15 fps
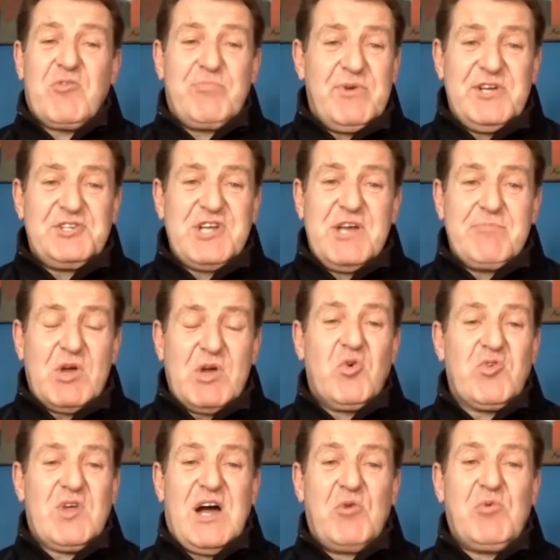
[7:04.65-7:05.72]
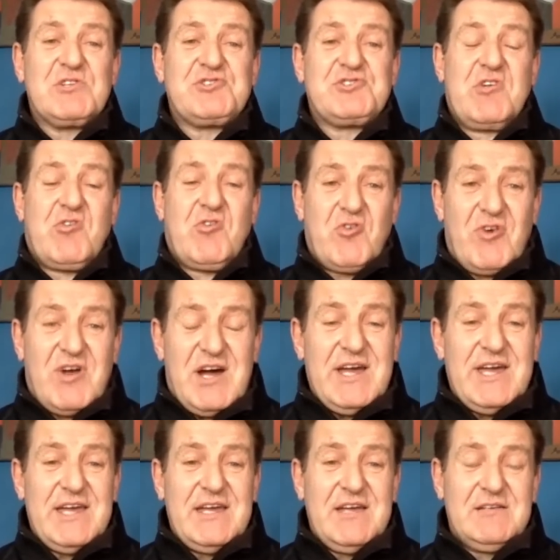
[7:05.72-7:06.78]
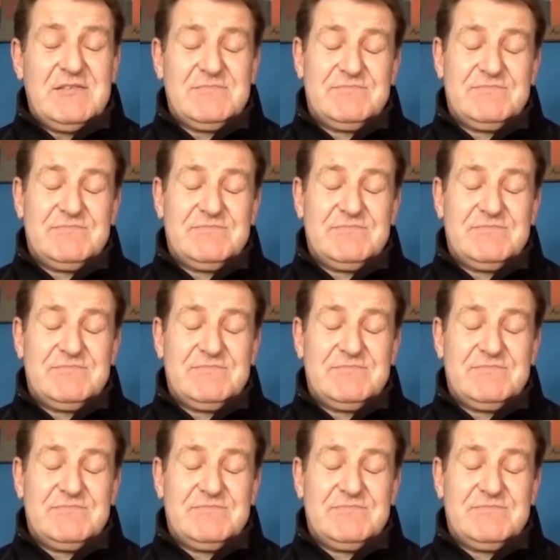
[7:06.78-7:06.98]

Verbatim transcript: preaching because I was just crying.